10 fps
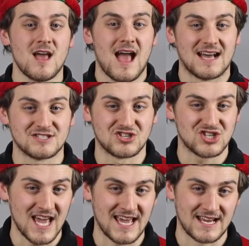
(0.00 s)
has a
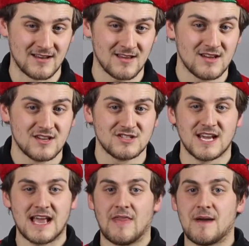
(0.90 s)
chain.
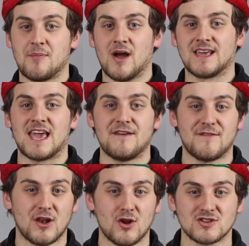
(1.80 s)
Check out their bike. If
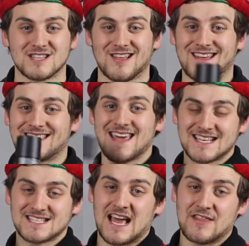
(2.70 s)
it looks like
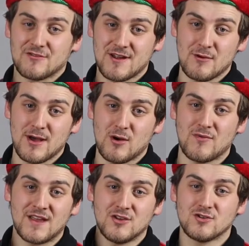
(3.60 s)
this at the rear wheel,
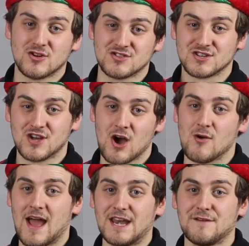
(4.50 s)
then you're good to go.
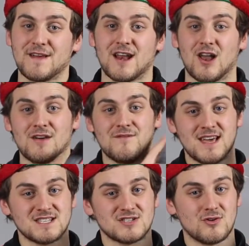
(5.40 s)
Anything like
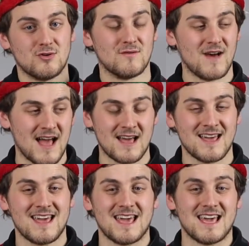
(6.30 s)
this or that
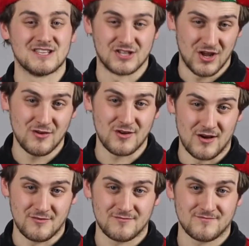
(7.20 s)
is a no-go.